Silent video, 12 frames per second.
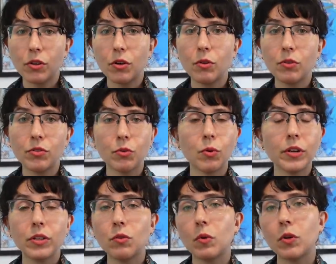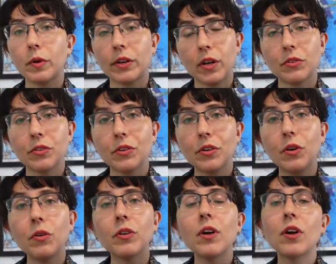coat or I didn't want to wear it under the
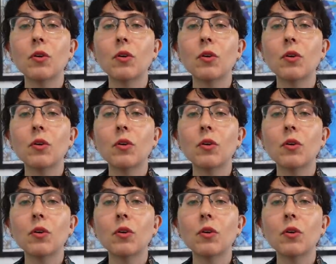coat.